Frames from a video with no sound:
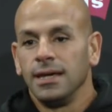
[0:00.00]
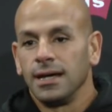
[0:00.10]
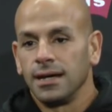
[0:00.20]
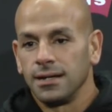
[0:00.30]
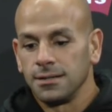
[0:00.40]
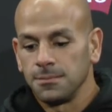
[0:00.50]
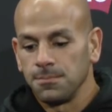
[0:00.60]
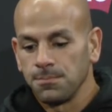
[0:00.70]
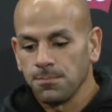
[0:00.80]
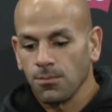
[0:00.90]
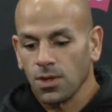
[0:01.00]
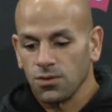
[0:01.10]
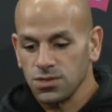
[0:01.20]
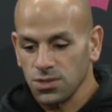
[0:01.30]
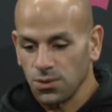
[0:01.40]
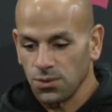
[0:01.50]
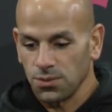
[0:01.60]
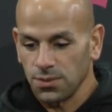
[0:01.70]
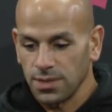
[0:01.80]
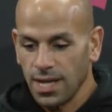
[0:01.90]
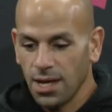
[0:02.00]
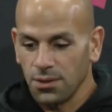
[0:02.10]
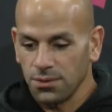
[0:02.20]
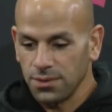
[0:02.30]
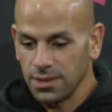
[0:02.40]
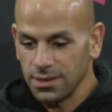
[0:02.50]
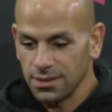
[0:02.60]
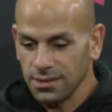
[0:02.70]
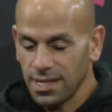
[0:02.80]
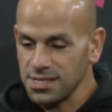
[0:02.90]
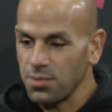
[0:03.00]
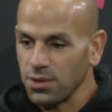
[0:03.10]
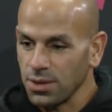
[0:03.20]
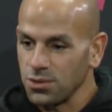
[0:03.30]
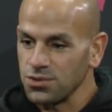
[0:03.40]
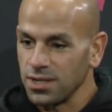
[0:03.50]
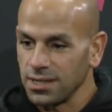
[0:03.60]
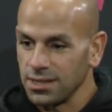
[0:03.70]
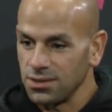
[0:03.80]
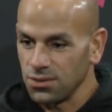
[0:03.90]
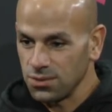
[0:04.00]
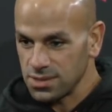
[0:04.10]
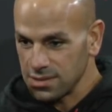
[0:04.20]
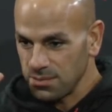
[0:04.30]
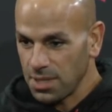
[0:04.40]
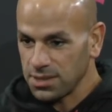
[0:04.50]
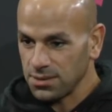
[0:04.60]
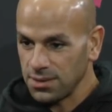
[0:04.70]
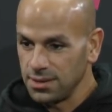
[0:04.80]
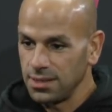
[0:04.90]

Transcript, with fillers: Um, so now the last part that we're trying to get to is mental.